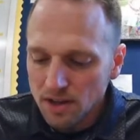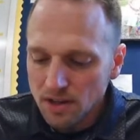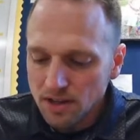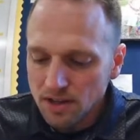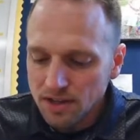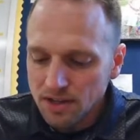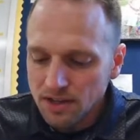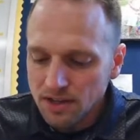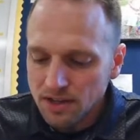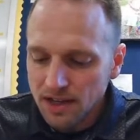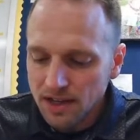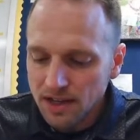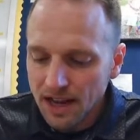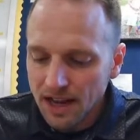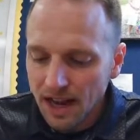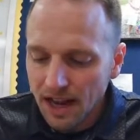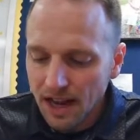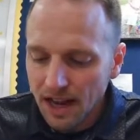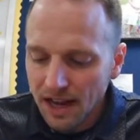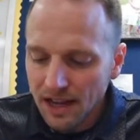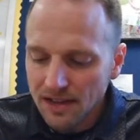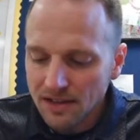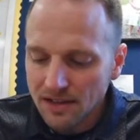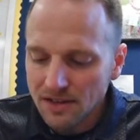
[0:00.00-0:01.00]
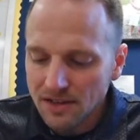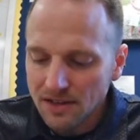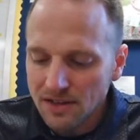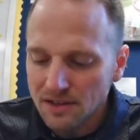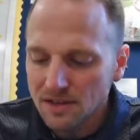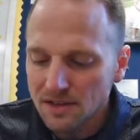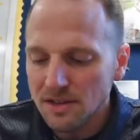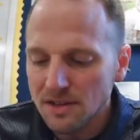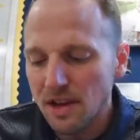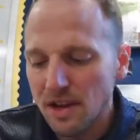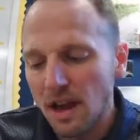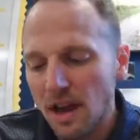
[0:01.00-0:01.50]
does not
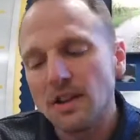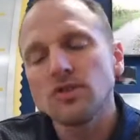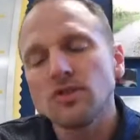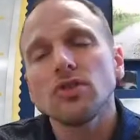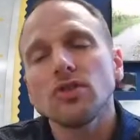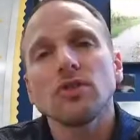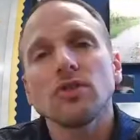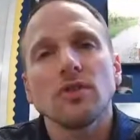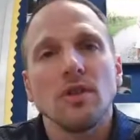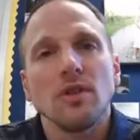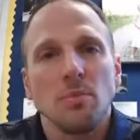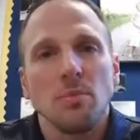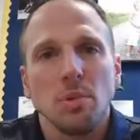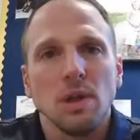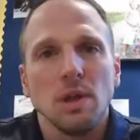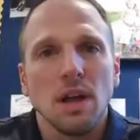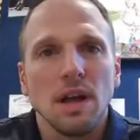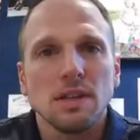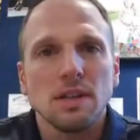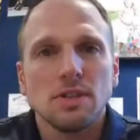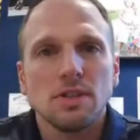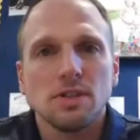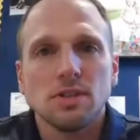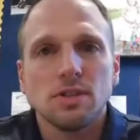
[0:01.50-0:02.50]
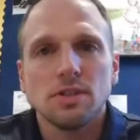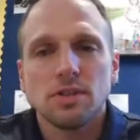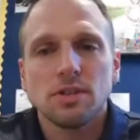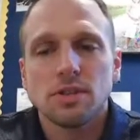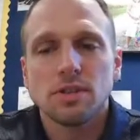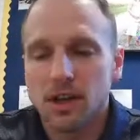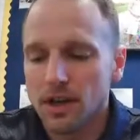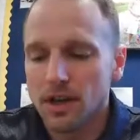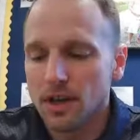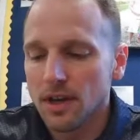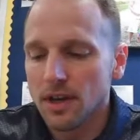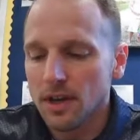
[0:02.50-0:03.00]
touch the plus.
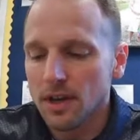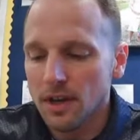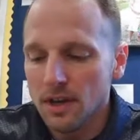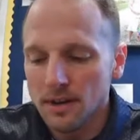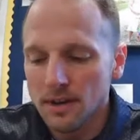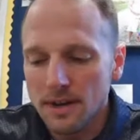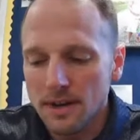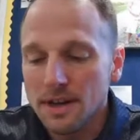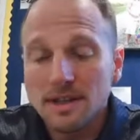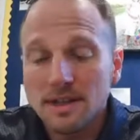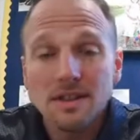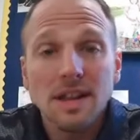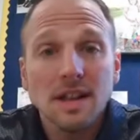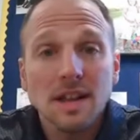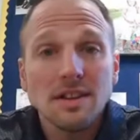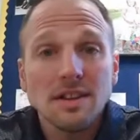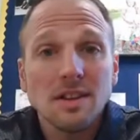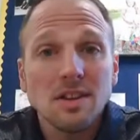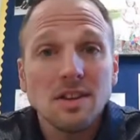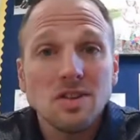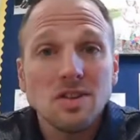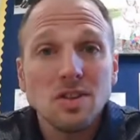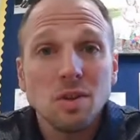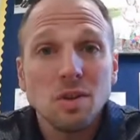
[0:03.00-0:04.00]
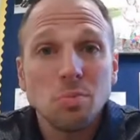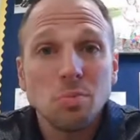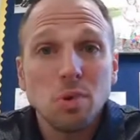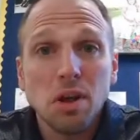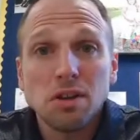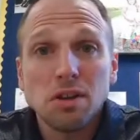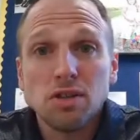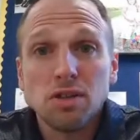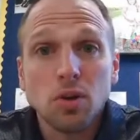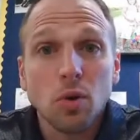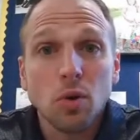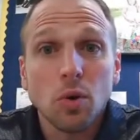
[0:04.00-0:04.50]
All right, it's not touching the
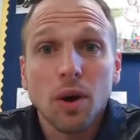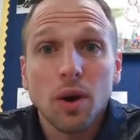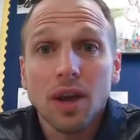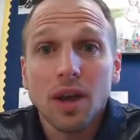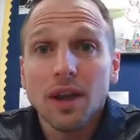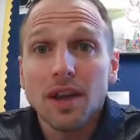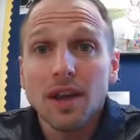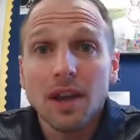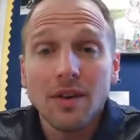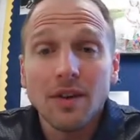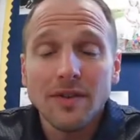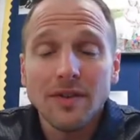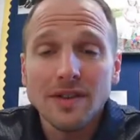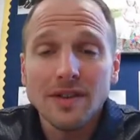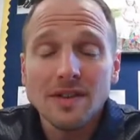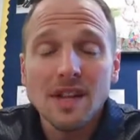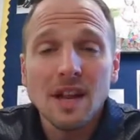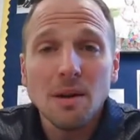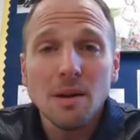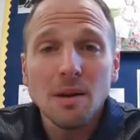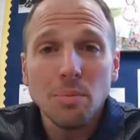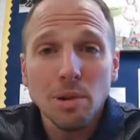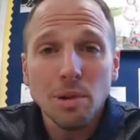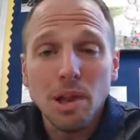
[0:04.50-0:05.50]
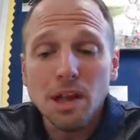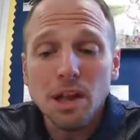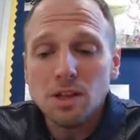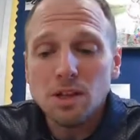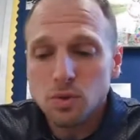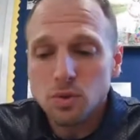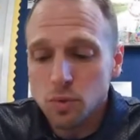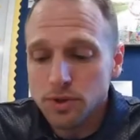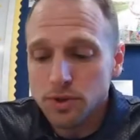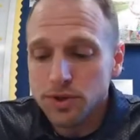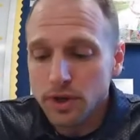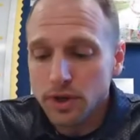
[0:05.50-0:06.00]
plus. So if it's not a
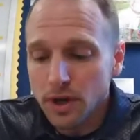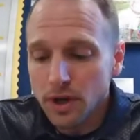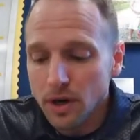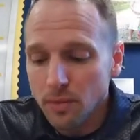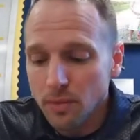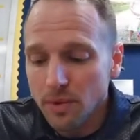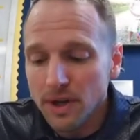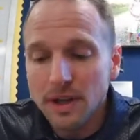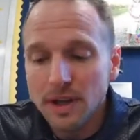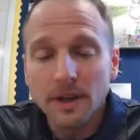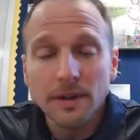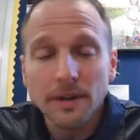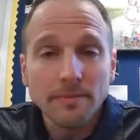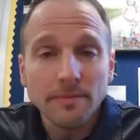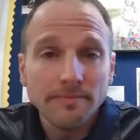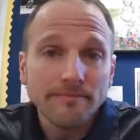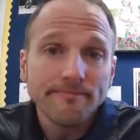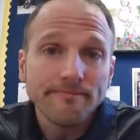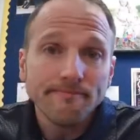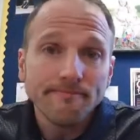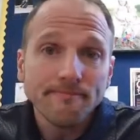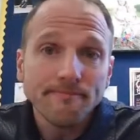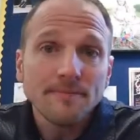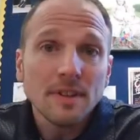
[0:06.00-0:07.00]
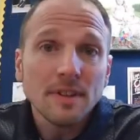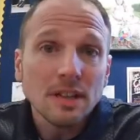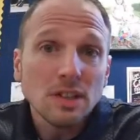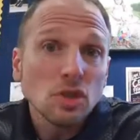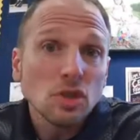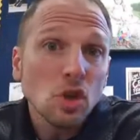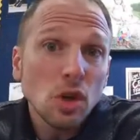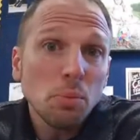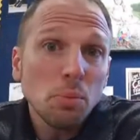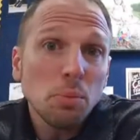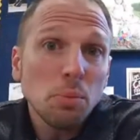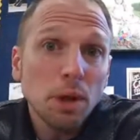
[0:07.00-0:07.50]
plus, what's it going to be? It's
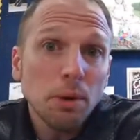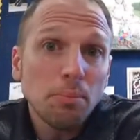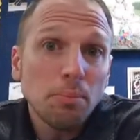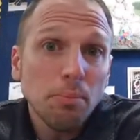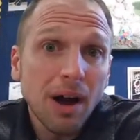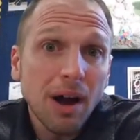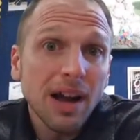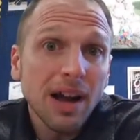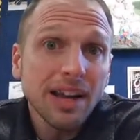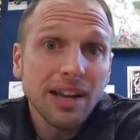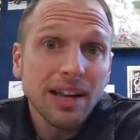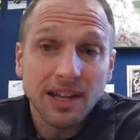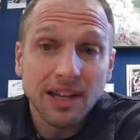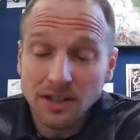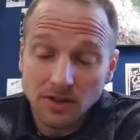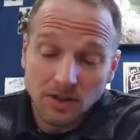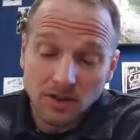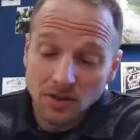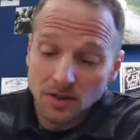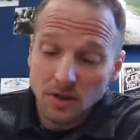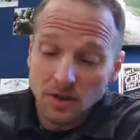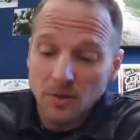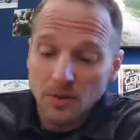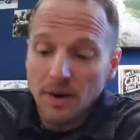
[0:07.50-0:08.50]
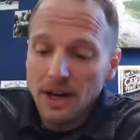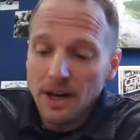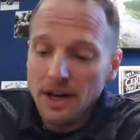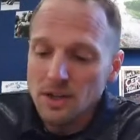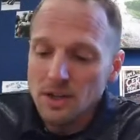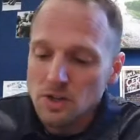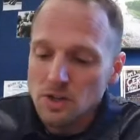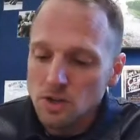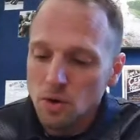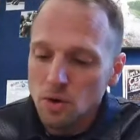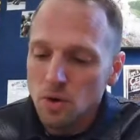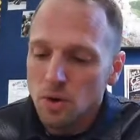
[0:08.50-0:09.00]
going to be a minus. All right,
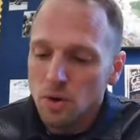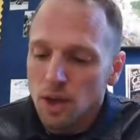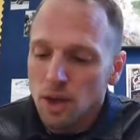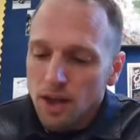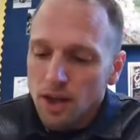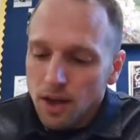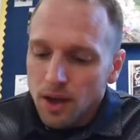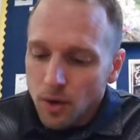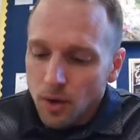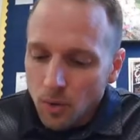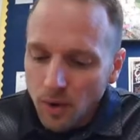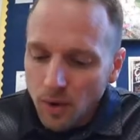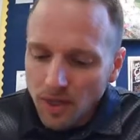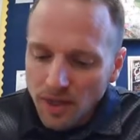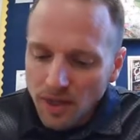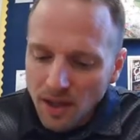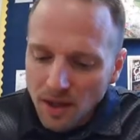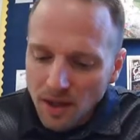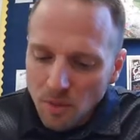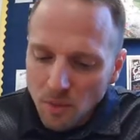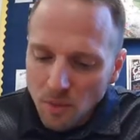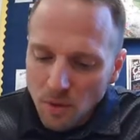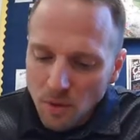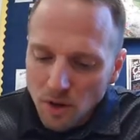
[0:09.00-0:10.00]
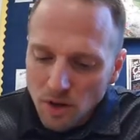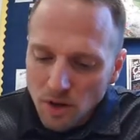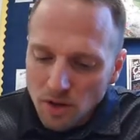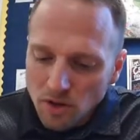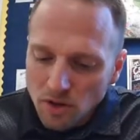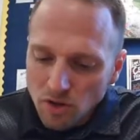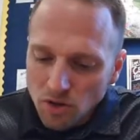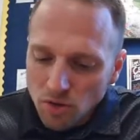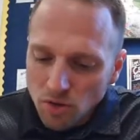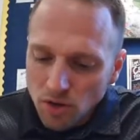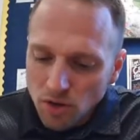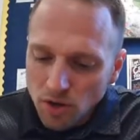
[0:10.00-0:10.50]
so one thing we're going to
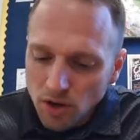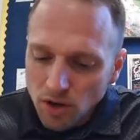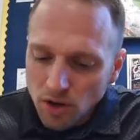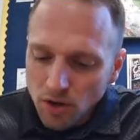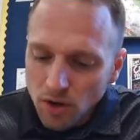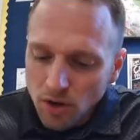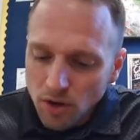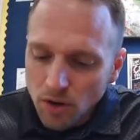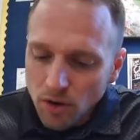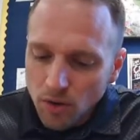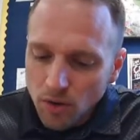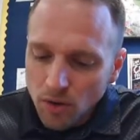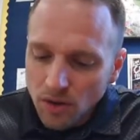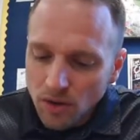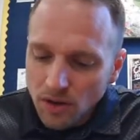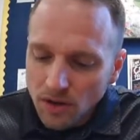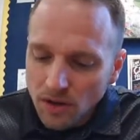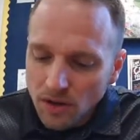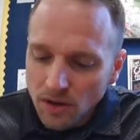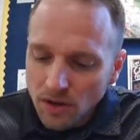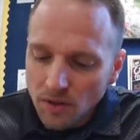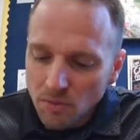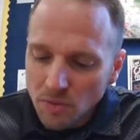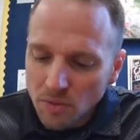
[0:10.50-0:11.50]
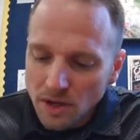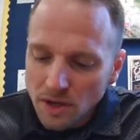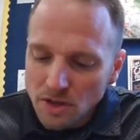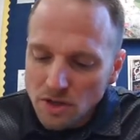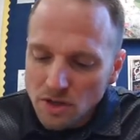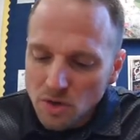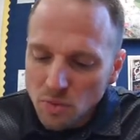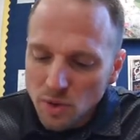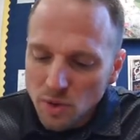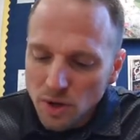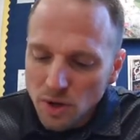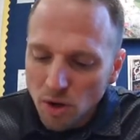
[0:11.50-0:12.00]
do here, make
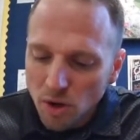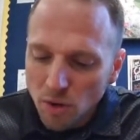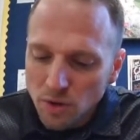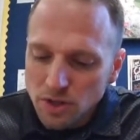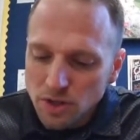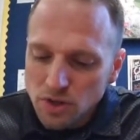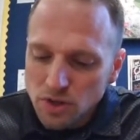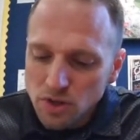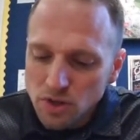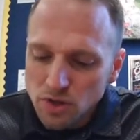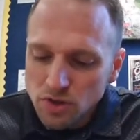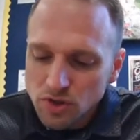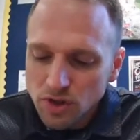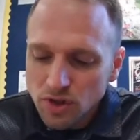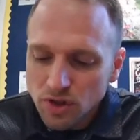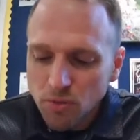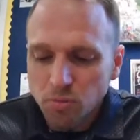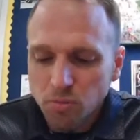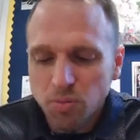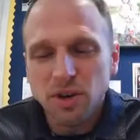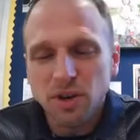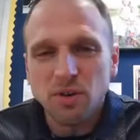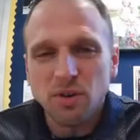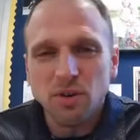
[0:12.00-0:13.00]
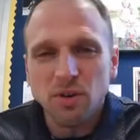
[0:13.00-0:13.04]
sure we're always using the bigger